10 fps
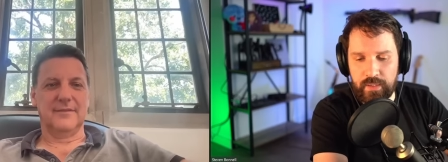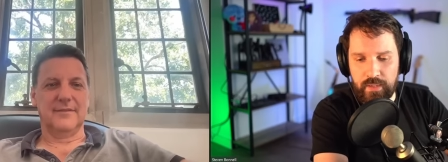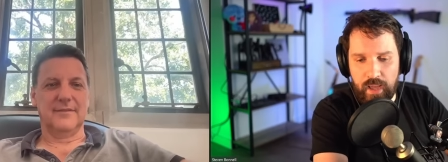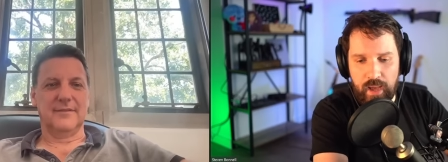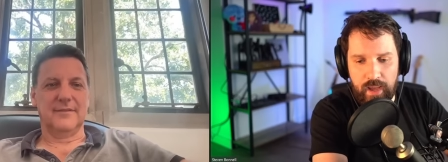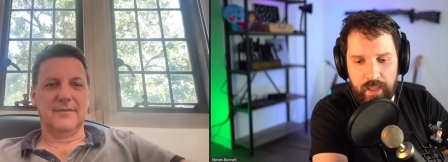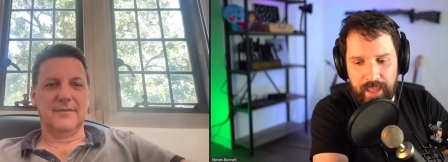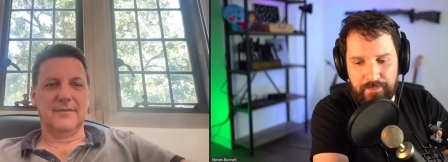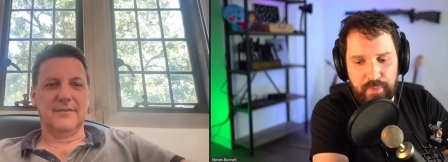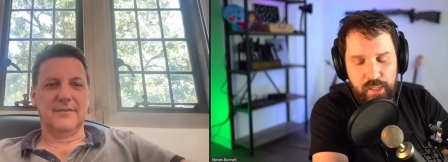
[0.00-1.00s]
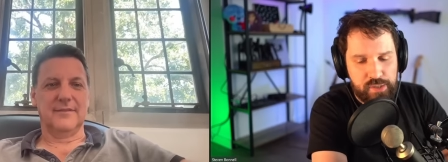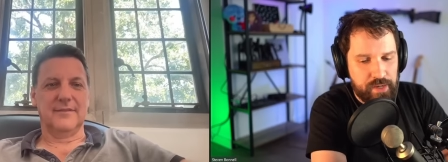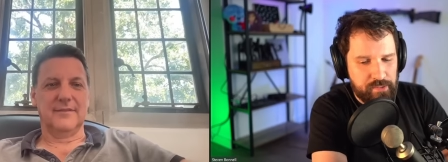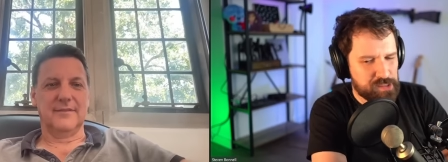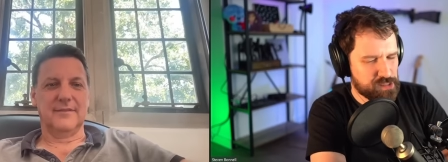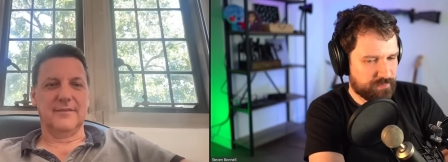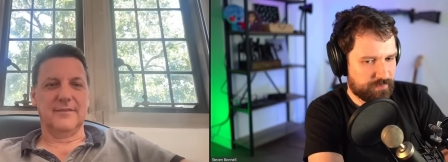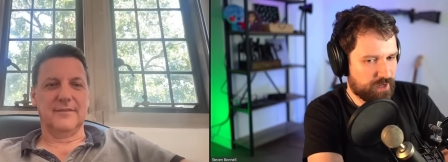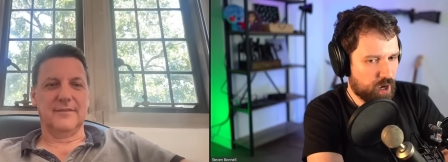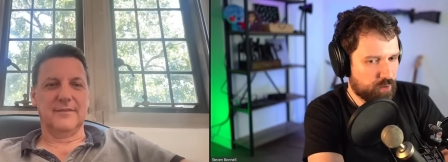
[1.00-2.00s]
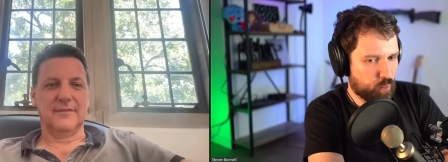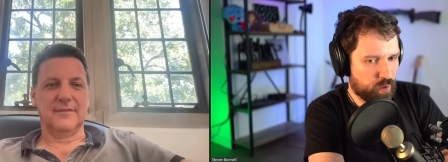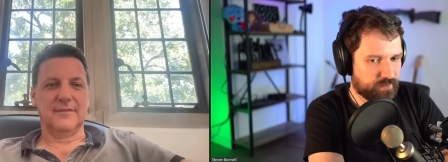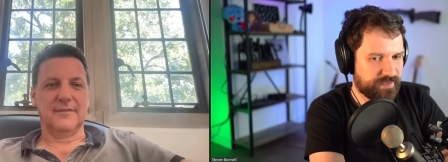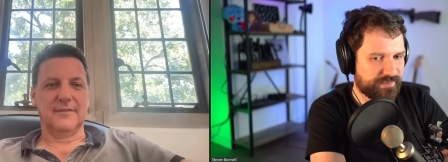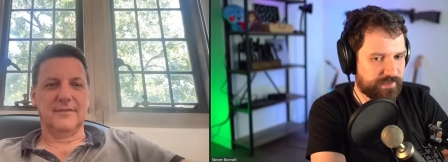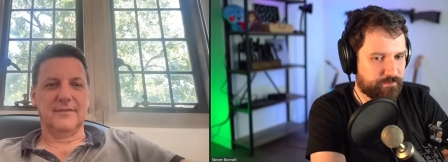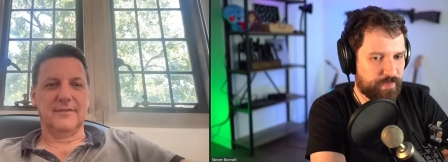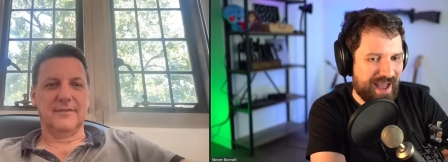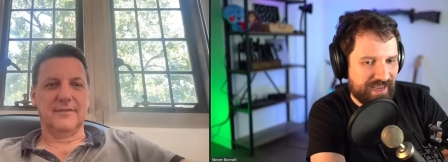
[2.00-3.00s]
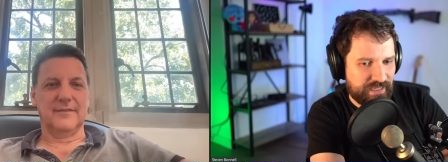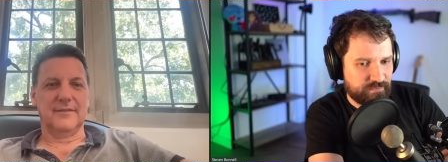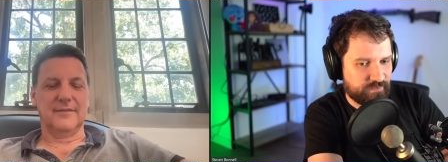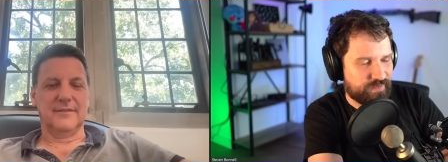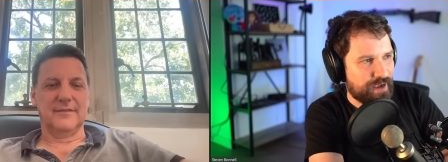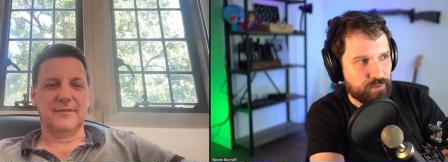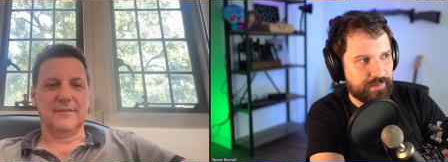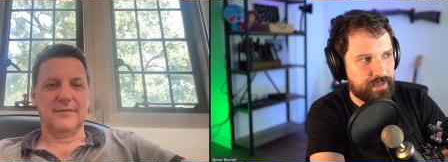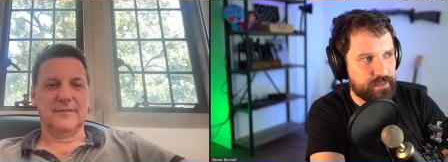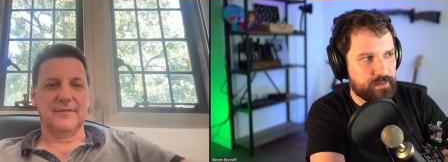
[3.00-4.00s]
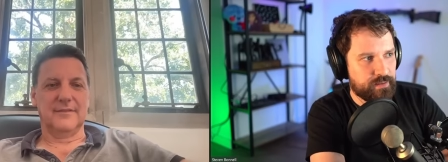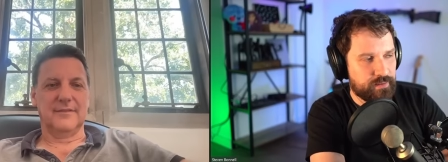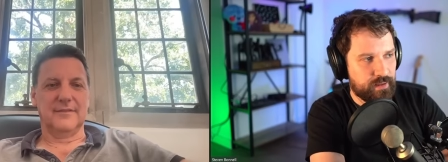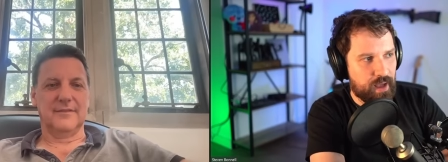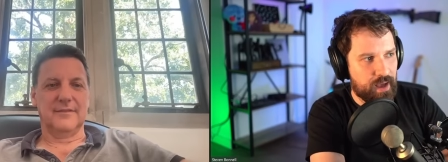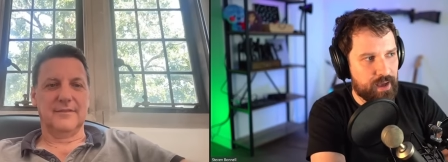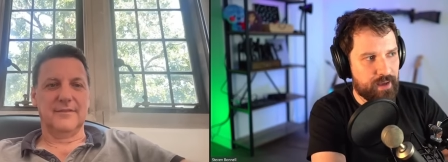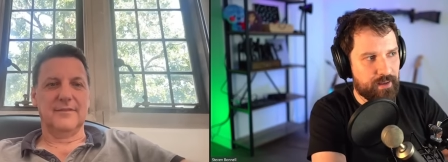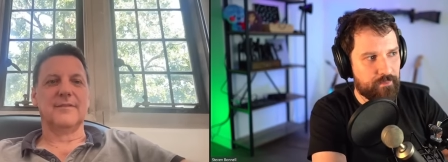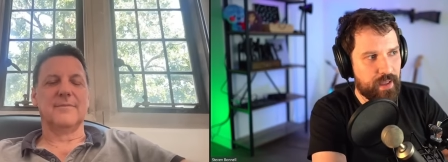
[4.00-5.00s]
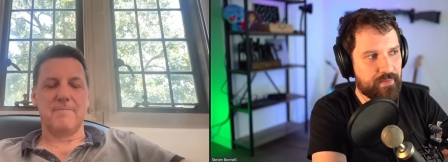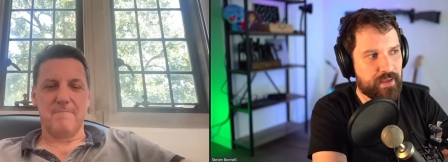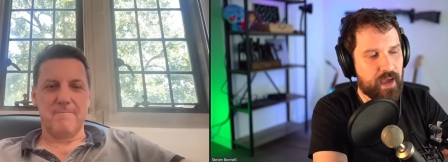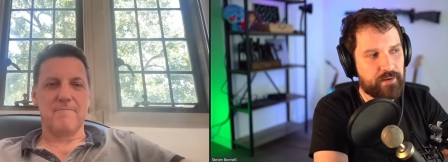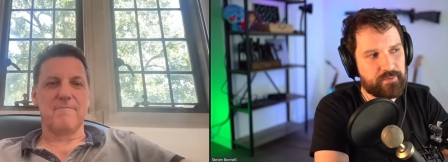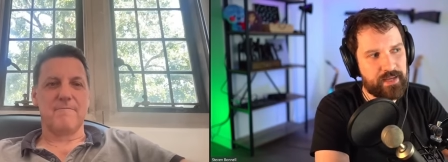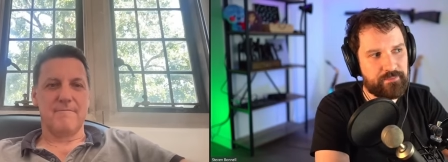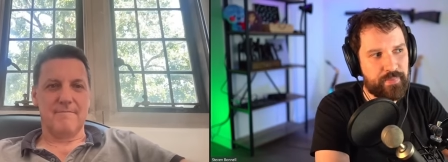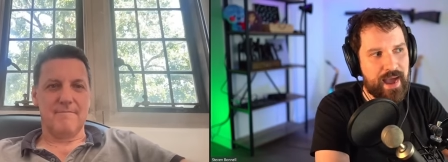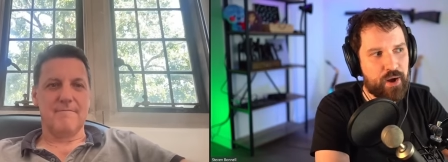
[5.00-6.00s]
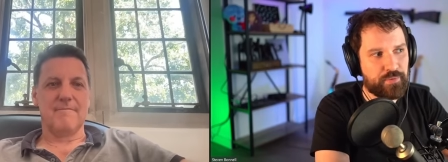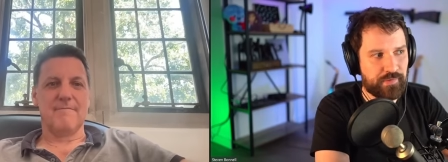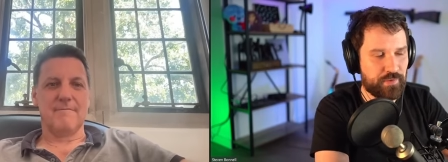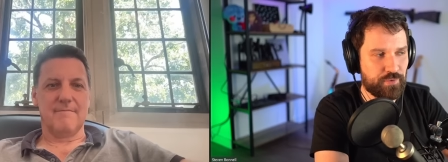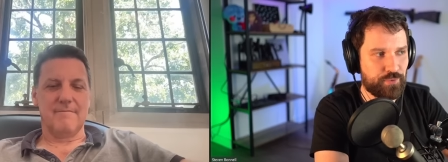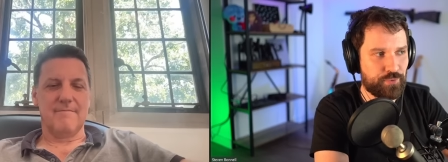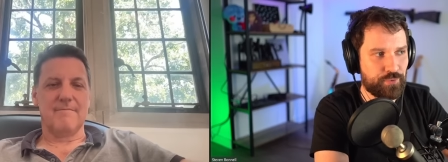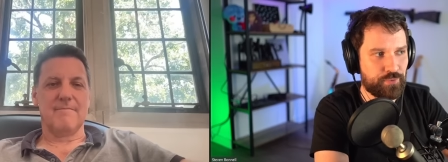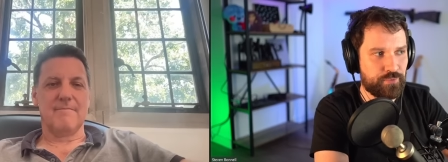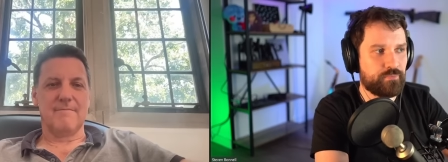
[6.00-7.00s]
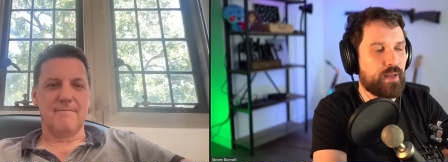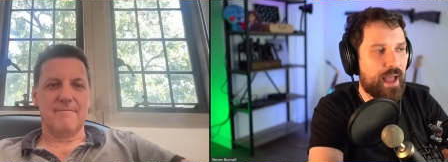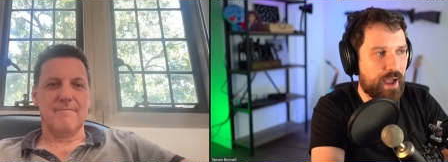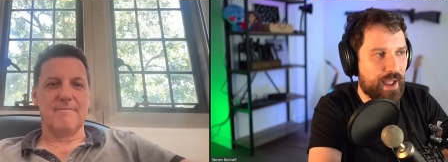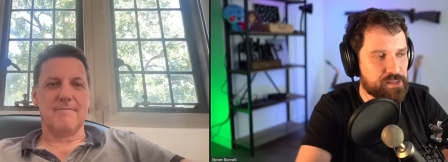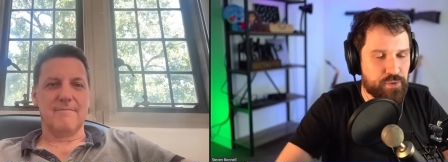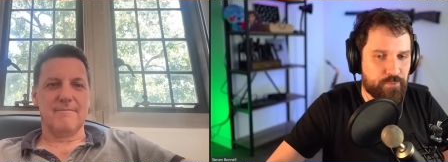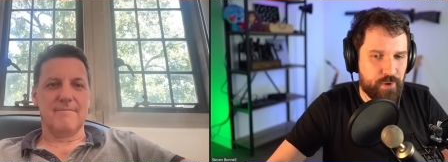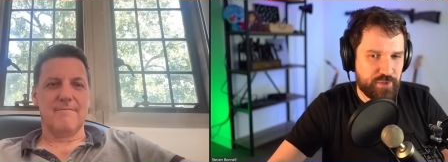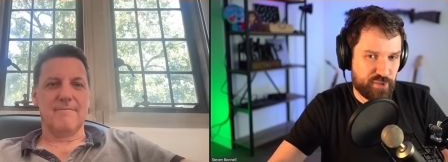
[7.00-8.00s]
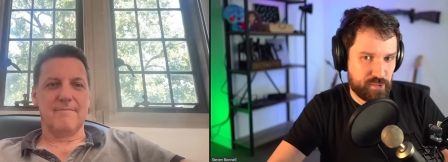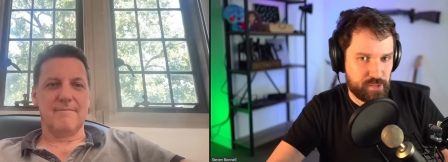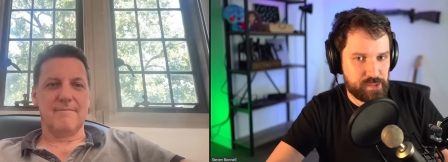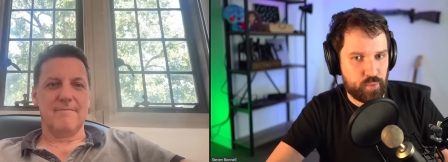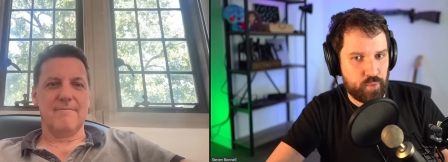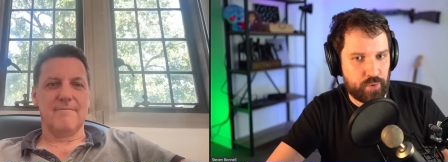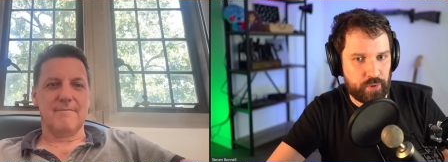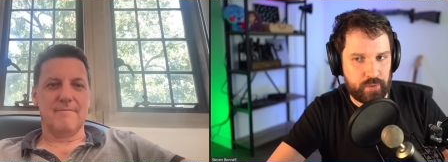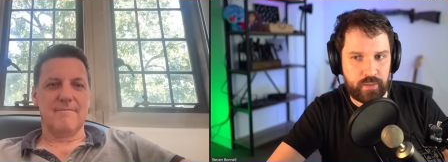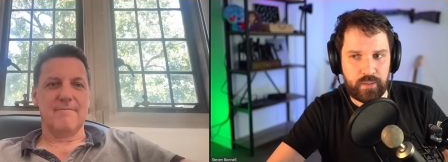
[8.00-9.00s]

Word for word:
Speaker 1: uh, administrators seem to be unwilling to back faculty. Uh, and they kind of like bow to external pressures or